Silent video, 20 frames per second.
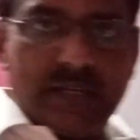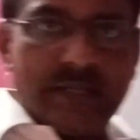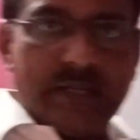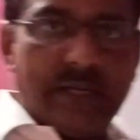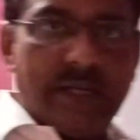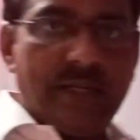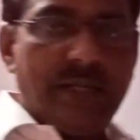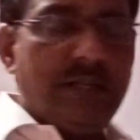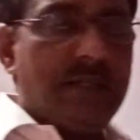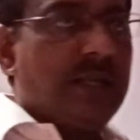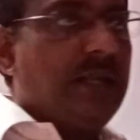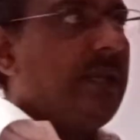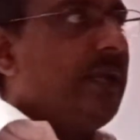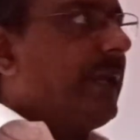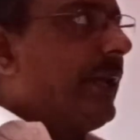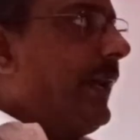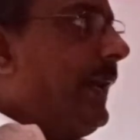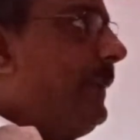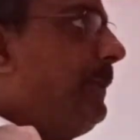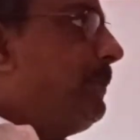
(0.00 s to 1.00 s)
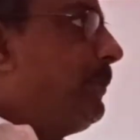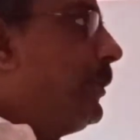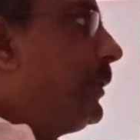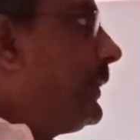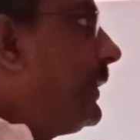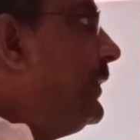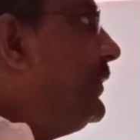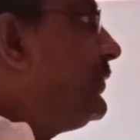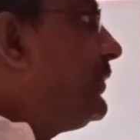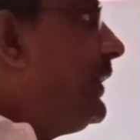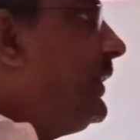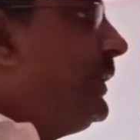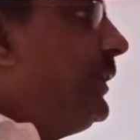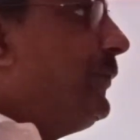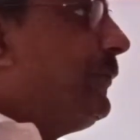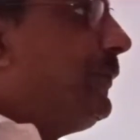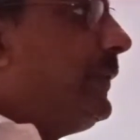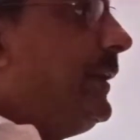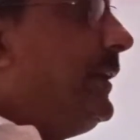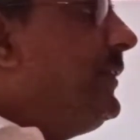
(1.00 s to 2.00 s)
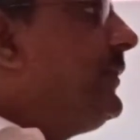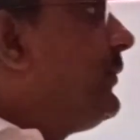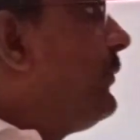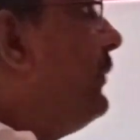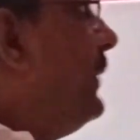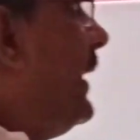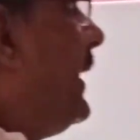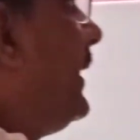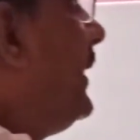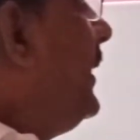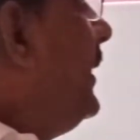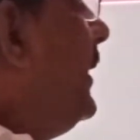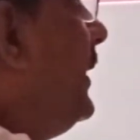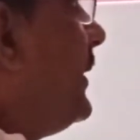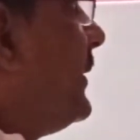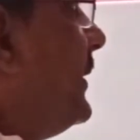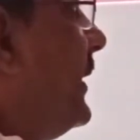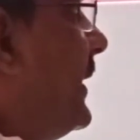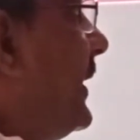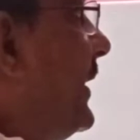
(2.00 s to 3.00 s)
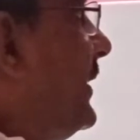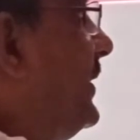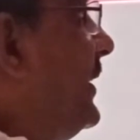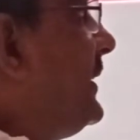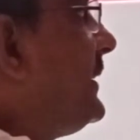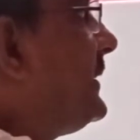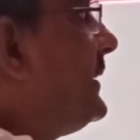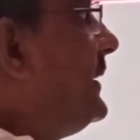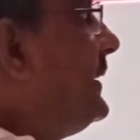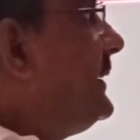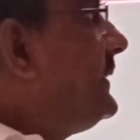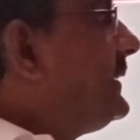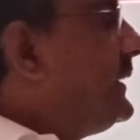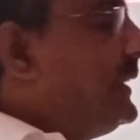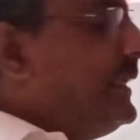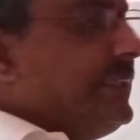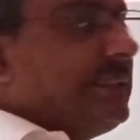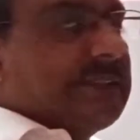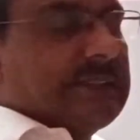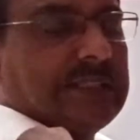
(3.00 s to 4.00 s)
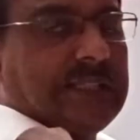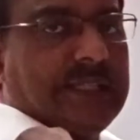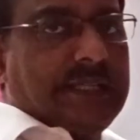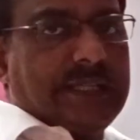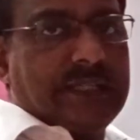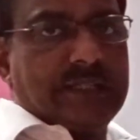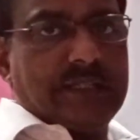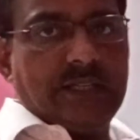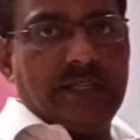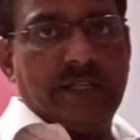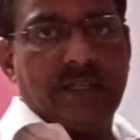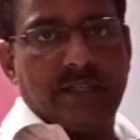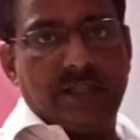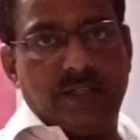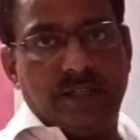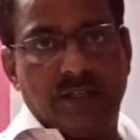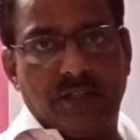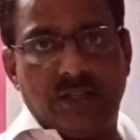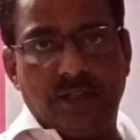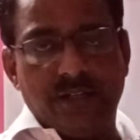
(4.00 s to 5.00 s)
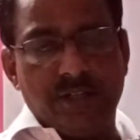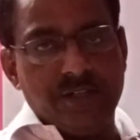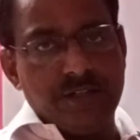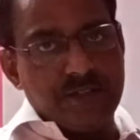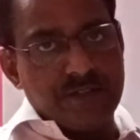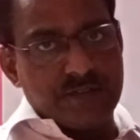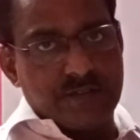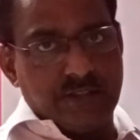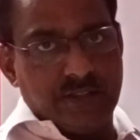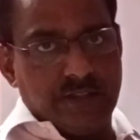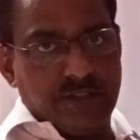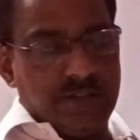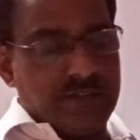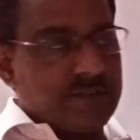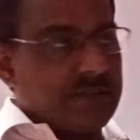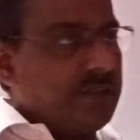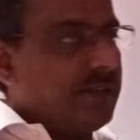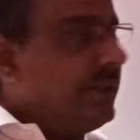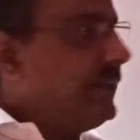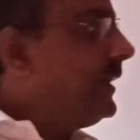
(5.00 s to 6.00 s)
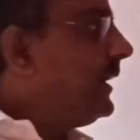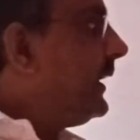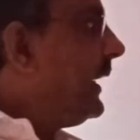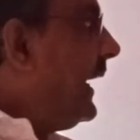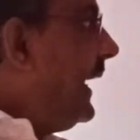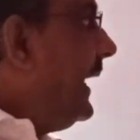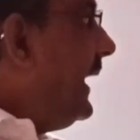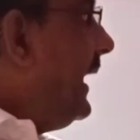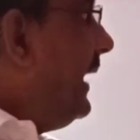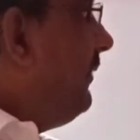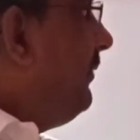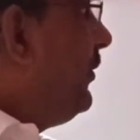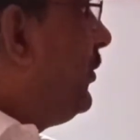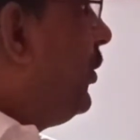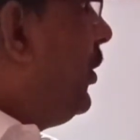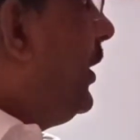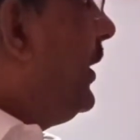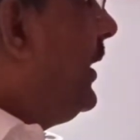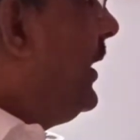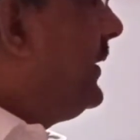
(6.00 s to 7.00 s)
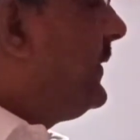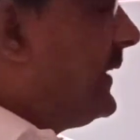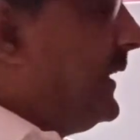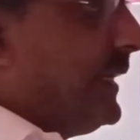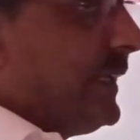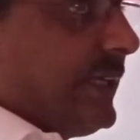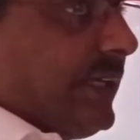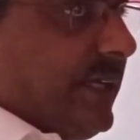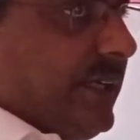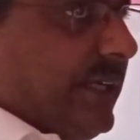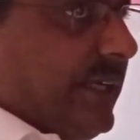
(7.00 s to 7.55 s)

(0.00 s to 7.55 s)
current and potential difference when the resistors is connected in a series. Here I have drawn a circuit